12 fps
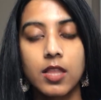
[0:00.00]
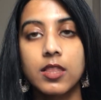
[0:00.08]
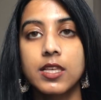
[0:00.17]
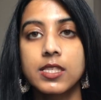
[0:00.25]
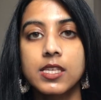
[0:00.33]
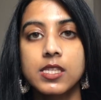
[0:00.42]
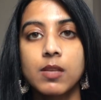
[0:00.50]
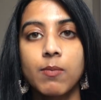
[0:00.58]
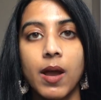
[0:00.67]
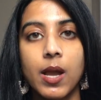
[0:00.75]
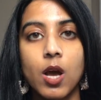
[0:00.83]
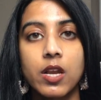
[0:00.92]
This is the
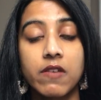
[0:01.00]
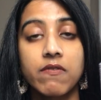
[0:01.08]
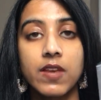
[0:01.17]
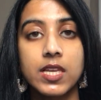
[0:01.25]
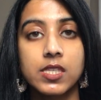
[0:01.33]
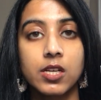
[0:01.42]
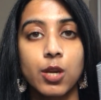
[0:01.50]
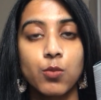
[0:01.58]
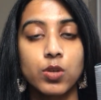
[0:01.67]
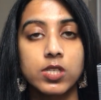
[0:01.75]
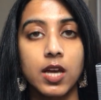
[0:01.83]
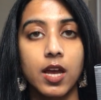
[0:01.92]
Bionic face cream,
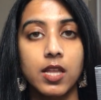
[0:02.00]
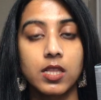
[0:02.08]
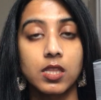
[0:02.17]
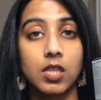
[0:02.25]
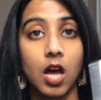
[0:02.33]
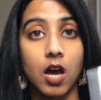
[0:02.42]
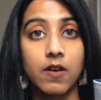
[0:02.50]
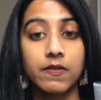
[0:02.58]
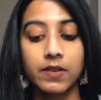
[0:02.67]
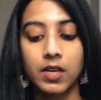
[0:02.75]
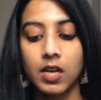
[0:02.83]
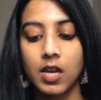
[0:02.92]
which I love,